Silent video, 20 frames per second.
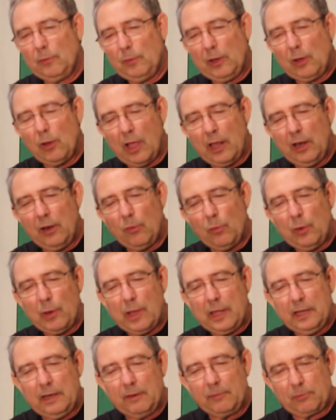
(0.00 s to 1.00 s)

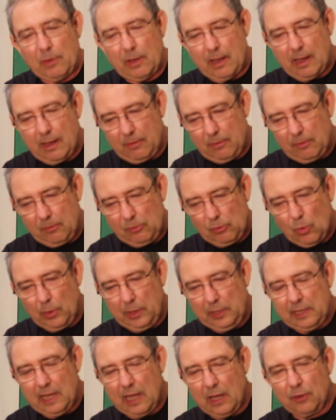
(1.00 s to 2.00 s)
ended up
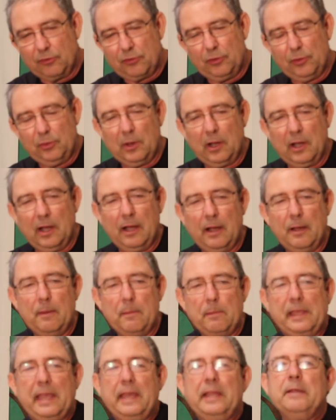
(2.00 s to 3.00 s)
going down
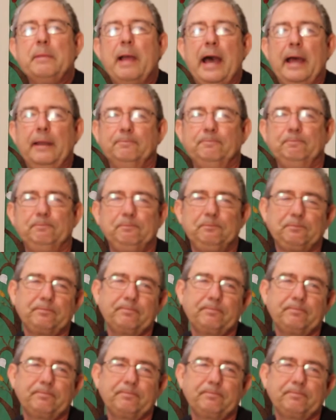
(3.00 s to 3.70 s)
to Kitimat.